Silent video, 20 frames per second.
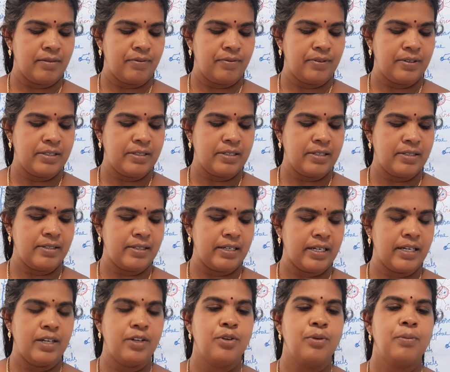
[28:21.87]
First and
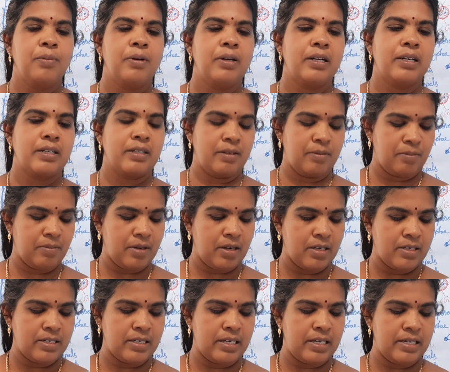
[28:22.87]
second you
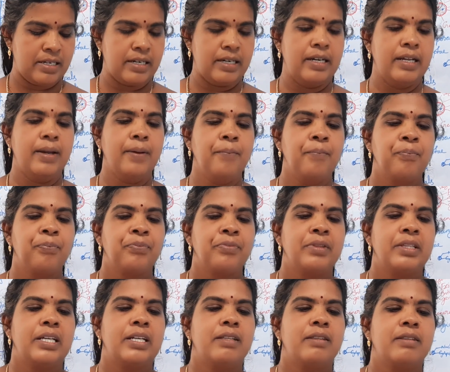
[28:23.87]
marked already.
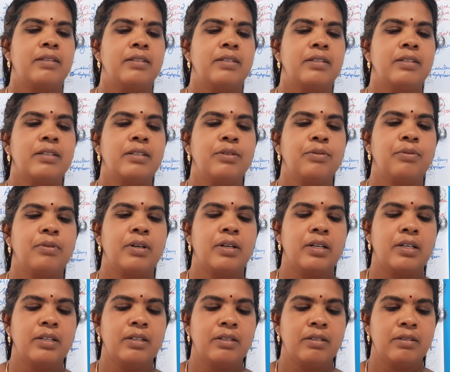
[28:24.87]
Then third
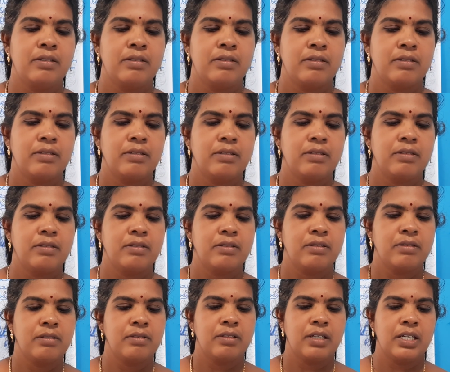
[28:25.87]
one,
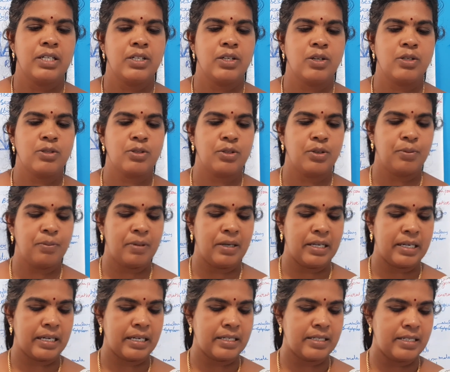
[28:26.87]
that also
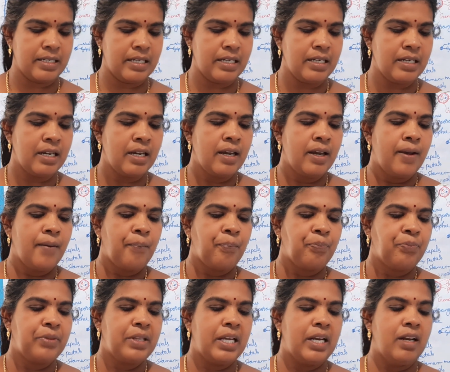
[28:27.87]
marked.
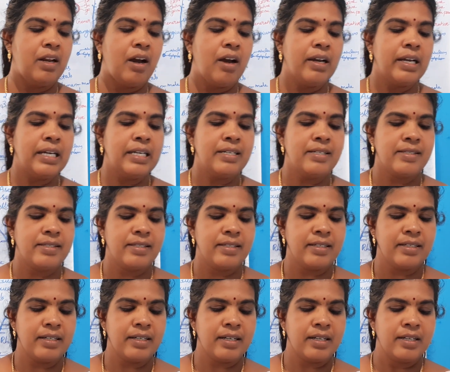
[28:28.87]
The long
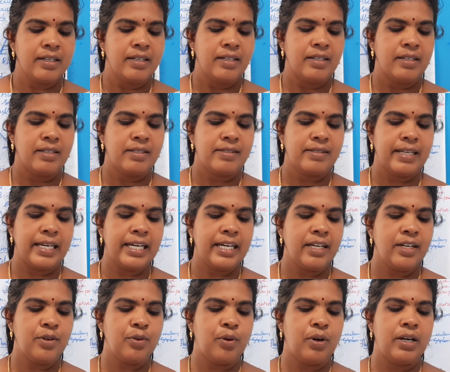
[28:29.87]
answer,
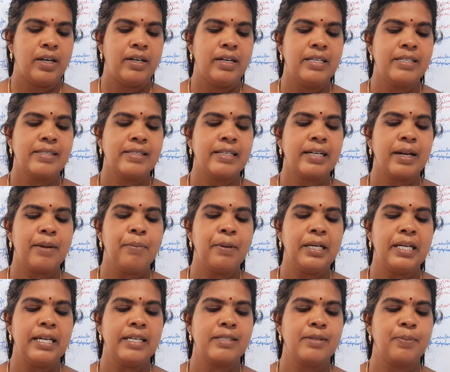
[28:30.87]
second one. Describe
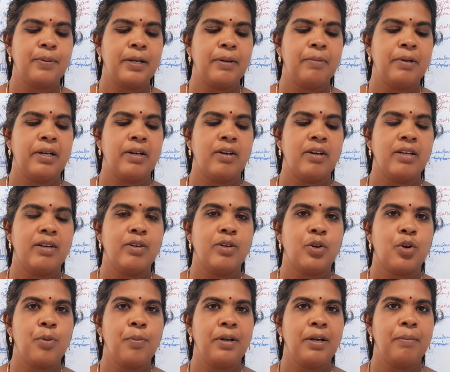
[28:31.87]
an experiment.
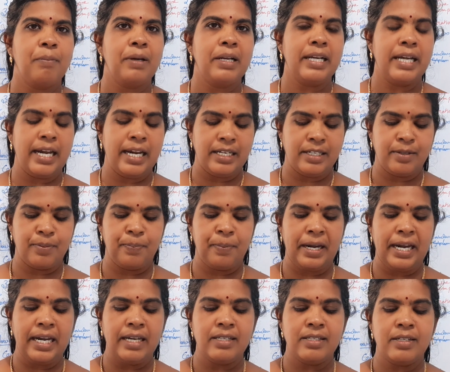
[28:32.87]
Roman number 8.
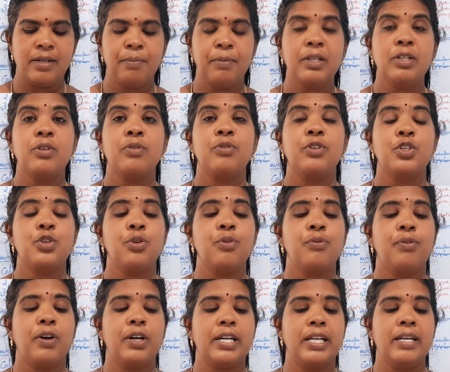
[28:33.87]
Page number
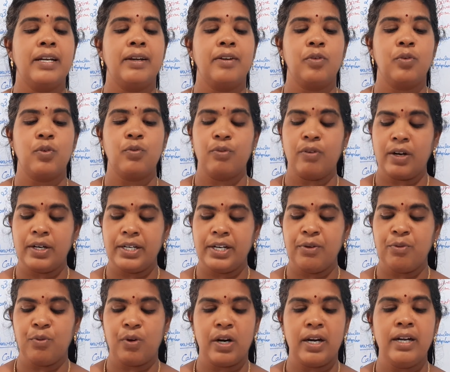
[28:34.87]

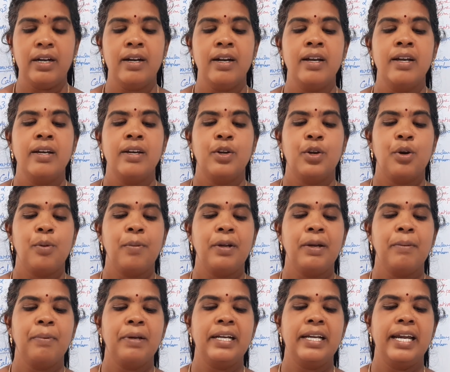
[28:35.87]
241. Roman
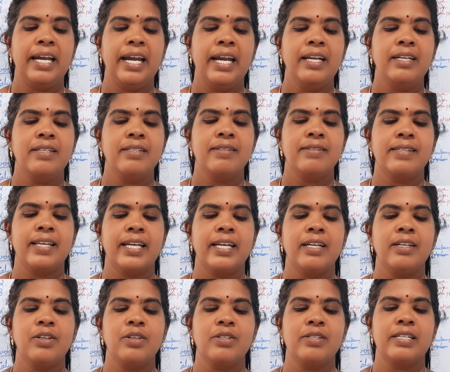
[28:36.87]
number 8.
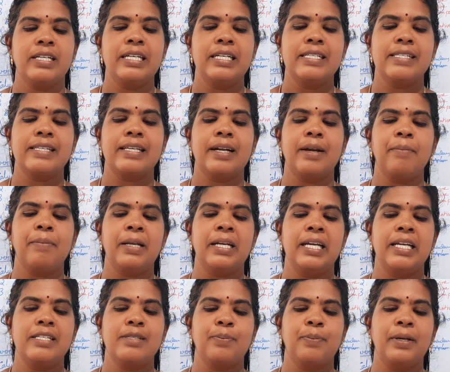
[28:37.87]
Second question. Describe an
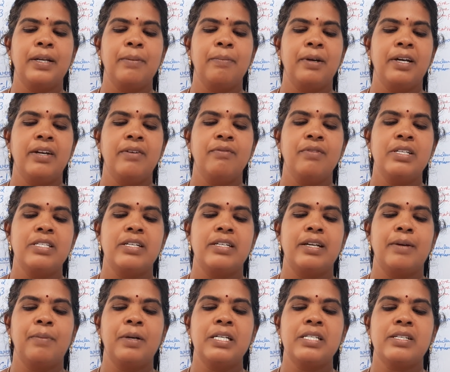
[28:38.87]
experiment which
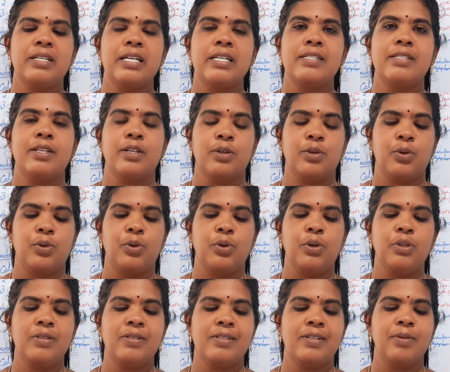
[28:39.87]
demonstrates the
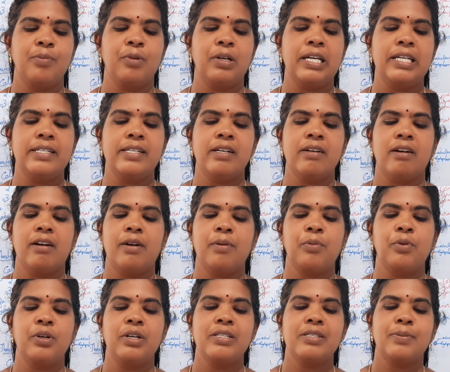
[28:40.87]
growth stimulating
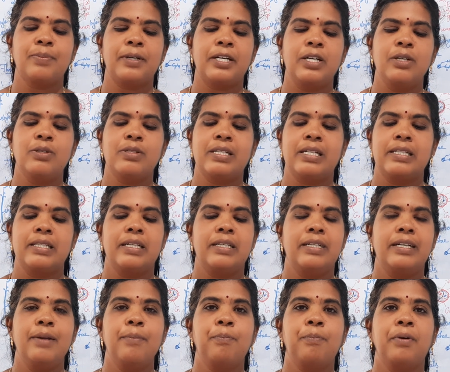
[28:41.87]
hormone is produced at
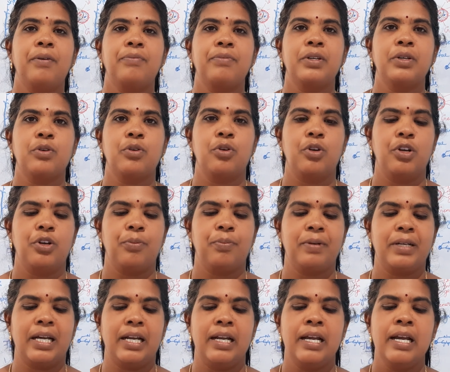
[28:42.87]
the tip of the
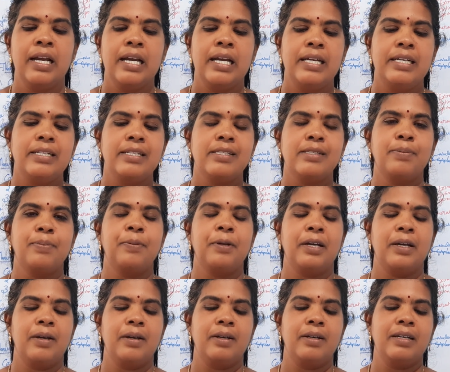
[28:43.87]
coleoptile.
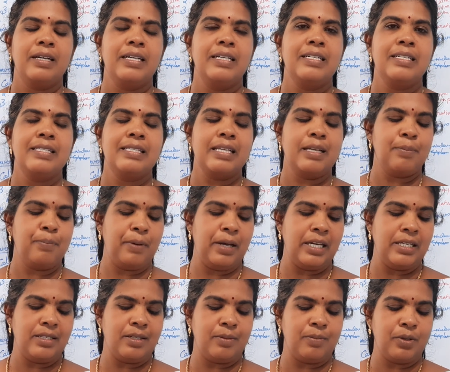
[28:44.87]
It is in
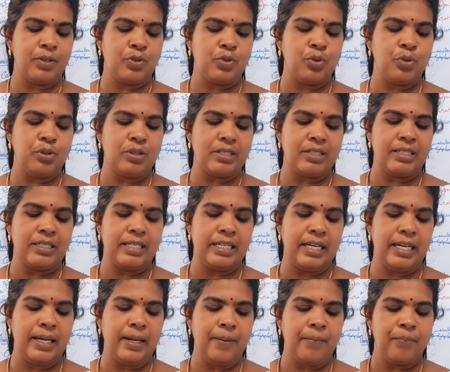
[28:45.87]
page number
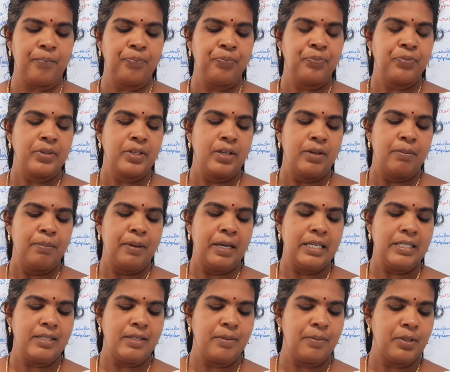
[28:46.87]
230.
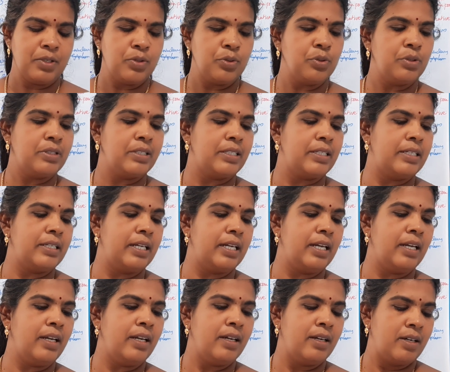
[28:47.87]
Page number
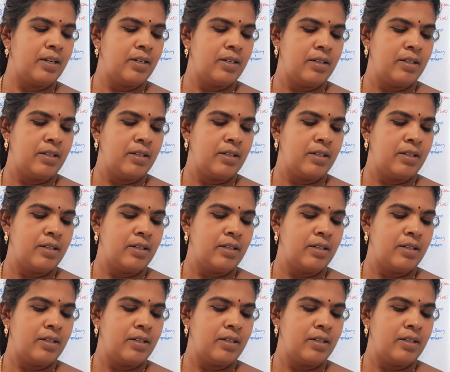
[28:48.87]
230.